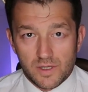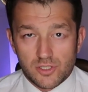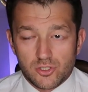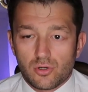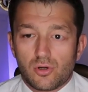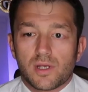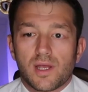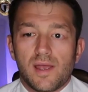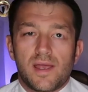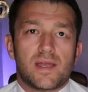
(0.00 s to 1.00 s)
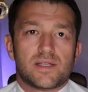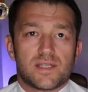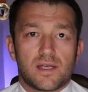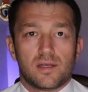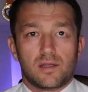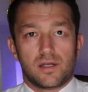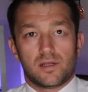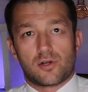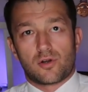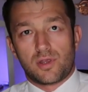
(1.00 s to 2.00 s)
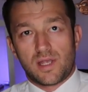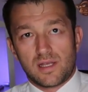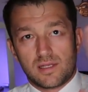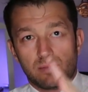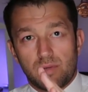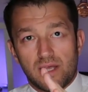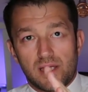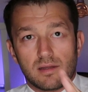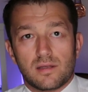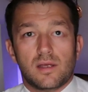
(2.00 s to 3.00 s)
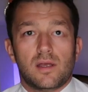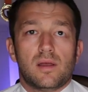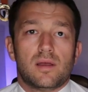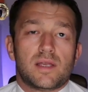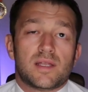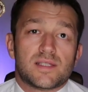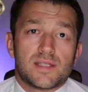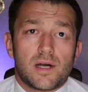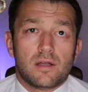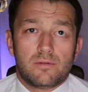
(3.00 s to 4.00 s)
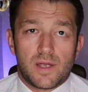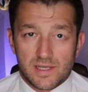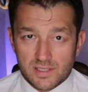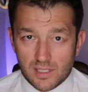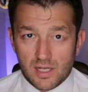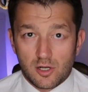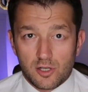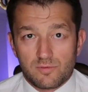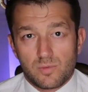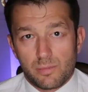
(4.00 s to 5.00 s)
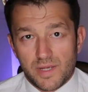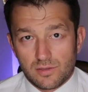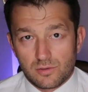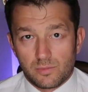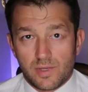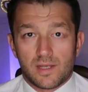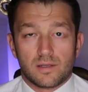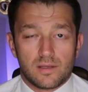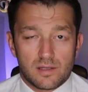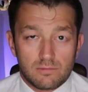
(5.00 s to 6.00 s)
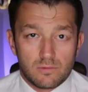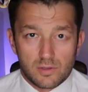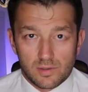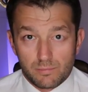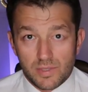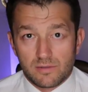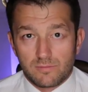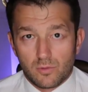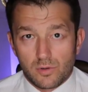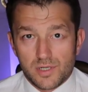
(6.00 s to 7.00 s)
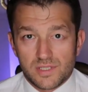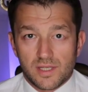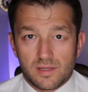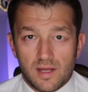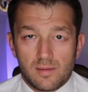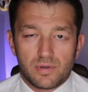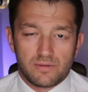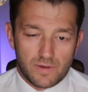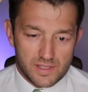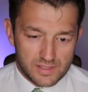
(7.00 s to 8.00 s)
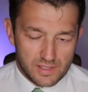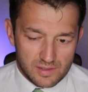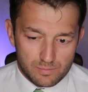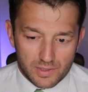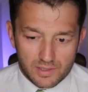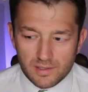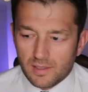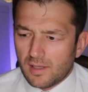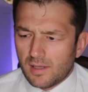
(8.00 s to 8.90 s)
very strong, and secondly the rotating blade itself has a lot of momentum and therefore big force that amplifies the impact.